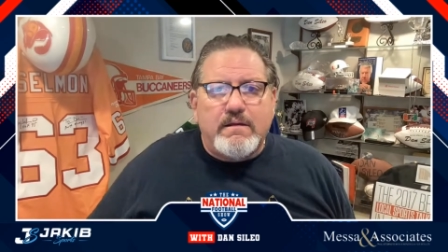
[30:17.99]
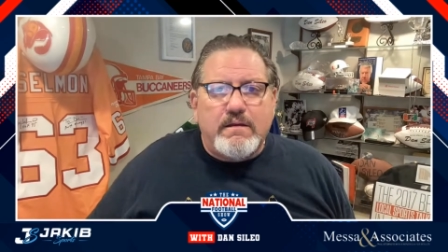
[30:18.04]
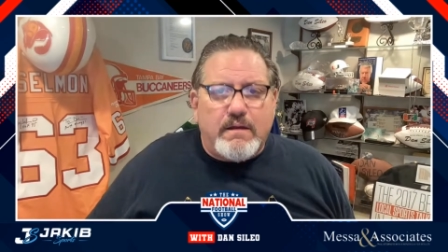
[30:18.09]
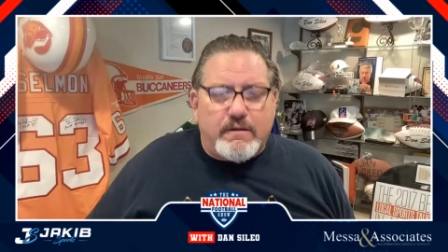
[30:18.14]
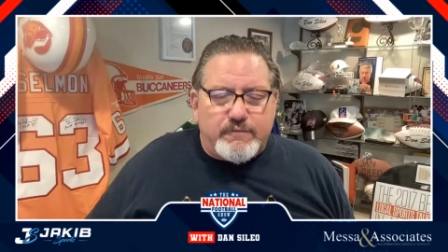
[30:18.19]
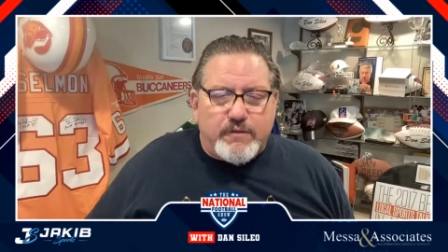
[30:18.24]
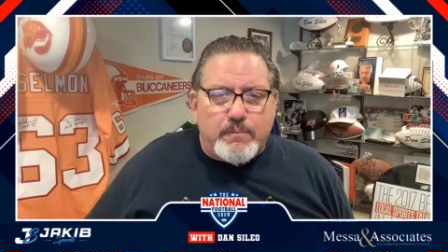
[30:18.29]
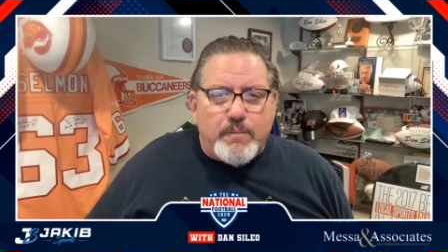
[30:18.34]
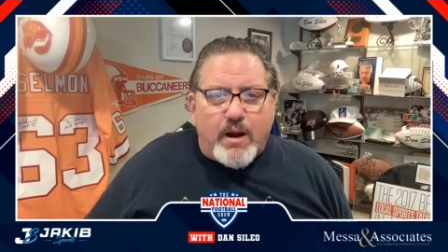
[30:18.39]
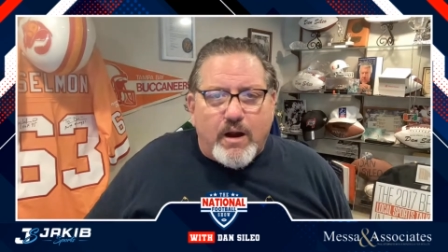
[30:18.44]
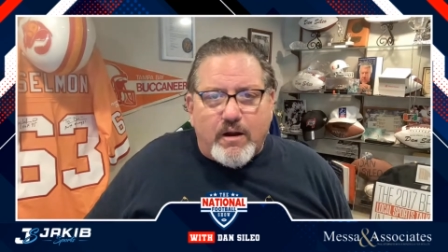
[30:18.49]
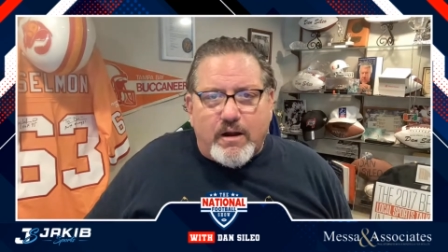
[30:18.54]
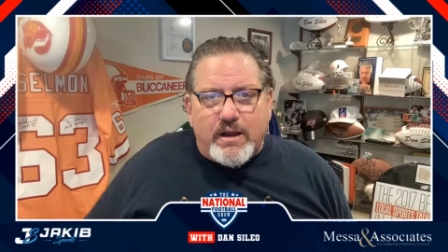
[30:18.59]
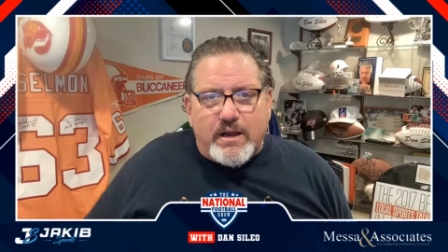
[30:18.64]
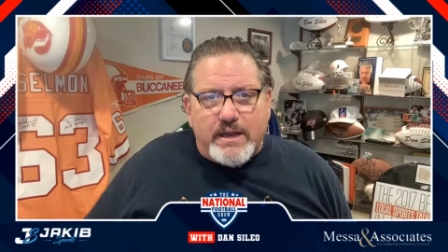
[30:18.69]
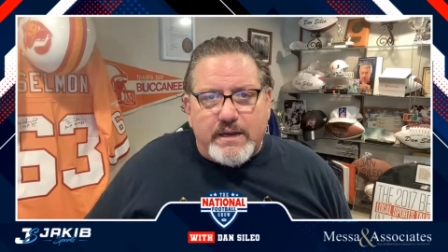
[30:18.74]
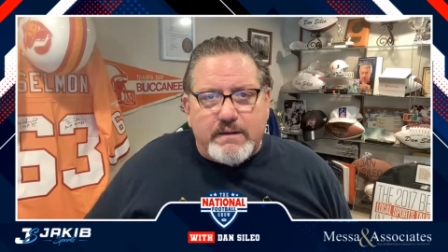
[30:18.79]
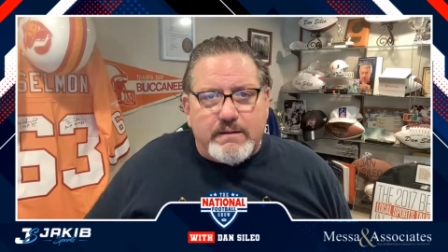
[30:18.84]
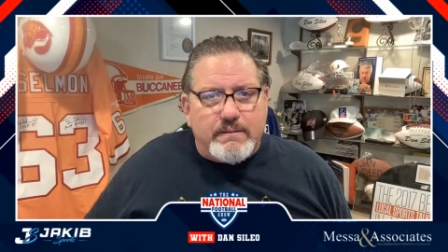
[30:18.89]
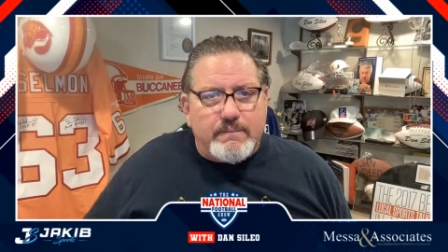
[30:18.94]
of Lamar
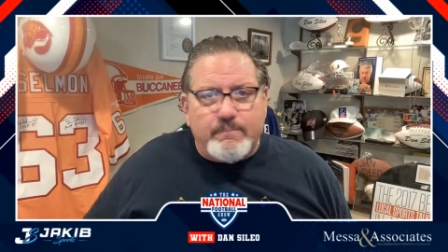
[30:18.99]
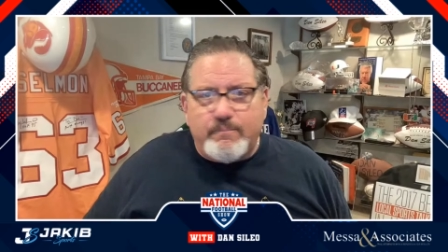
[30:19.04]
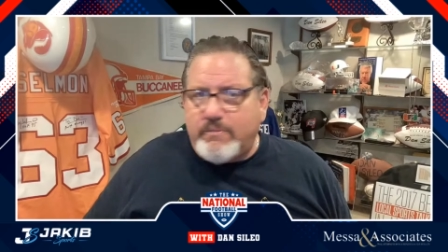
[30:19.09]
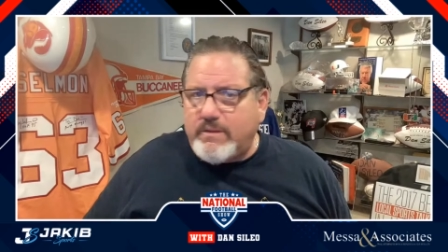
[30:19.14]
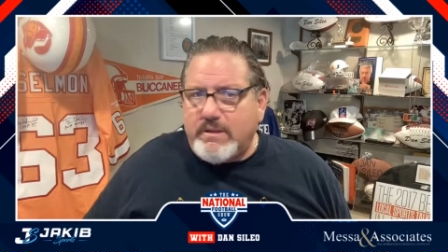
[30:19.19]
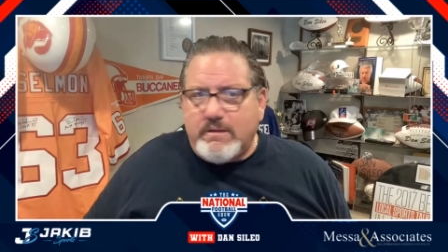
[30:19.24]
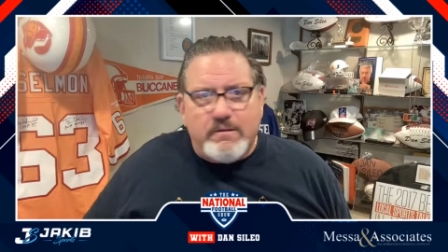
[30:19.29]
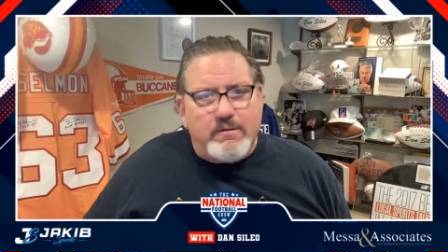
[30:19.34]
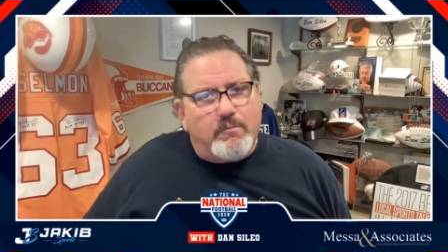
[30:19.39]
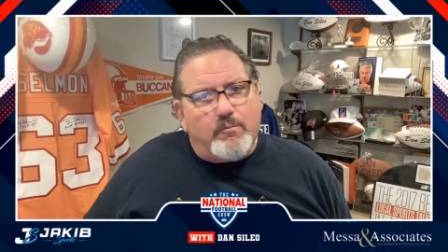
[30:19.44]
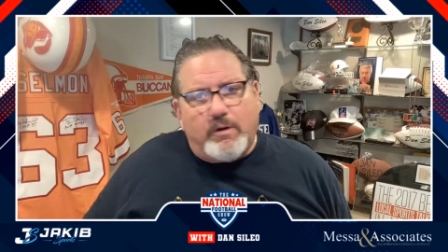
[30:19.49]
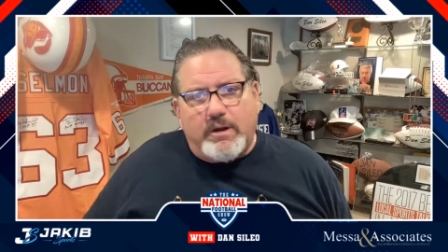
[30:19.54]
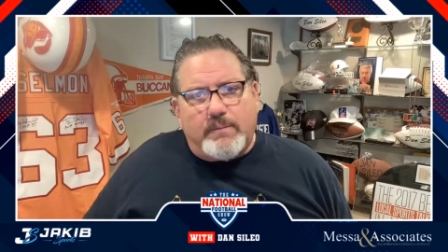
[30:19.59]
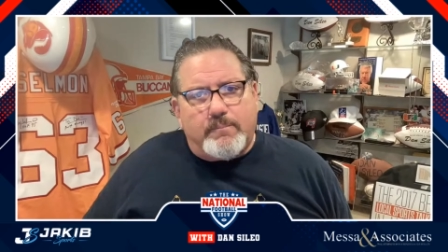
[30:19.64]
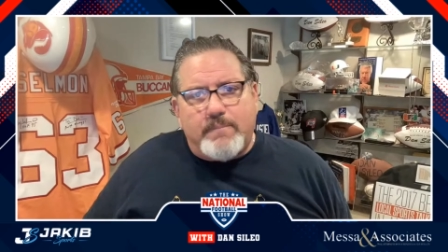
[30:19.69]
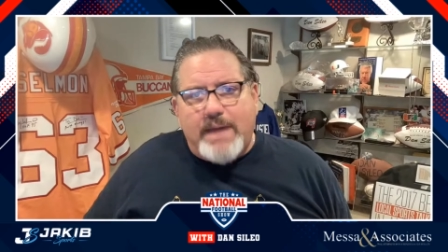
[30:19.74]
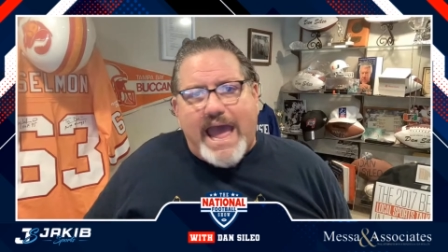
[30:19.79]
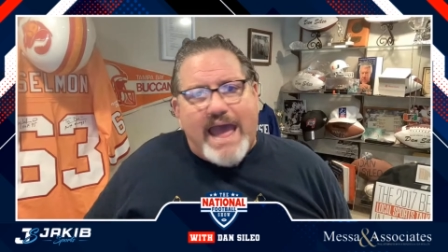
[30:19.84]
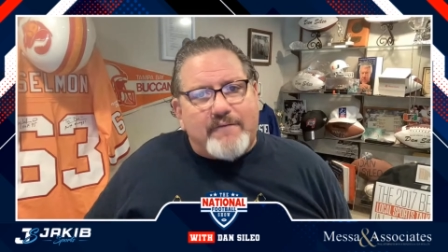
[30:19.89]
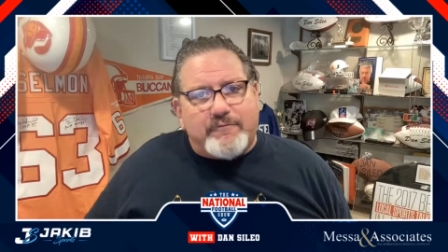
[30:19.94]
Hunt. What a
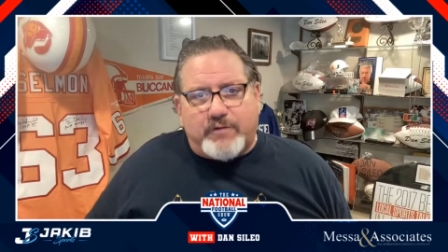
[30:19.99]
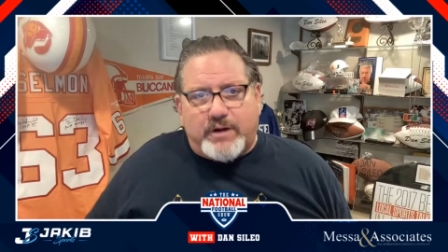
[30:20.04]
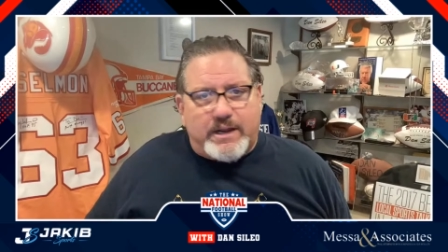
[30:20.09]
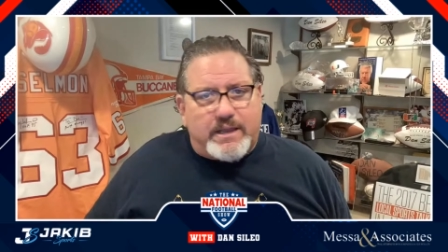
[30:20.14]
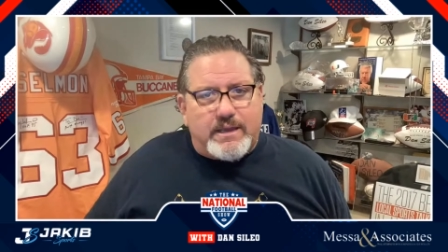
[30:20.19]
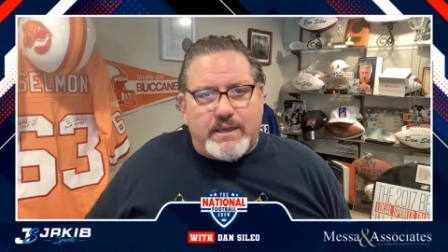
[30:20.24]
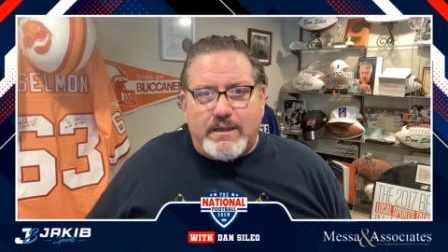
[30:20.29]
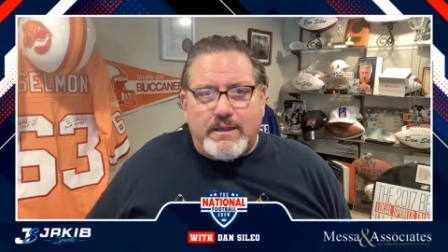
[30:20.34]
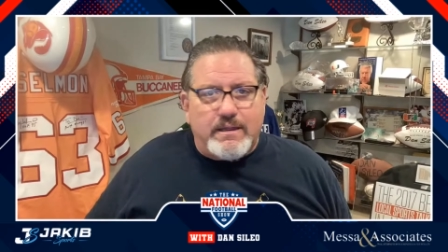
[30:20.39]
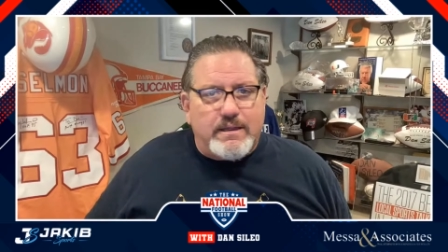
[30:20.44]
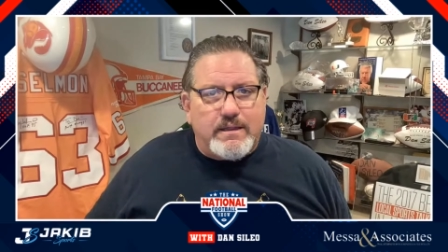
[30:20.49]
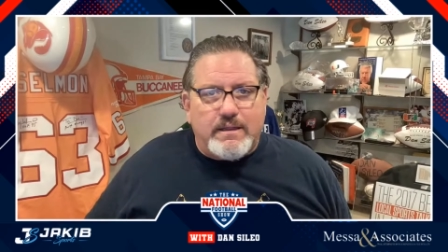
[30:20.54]
maverick.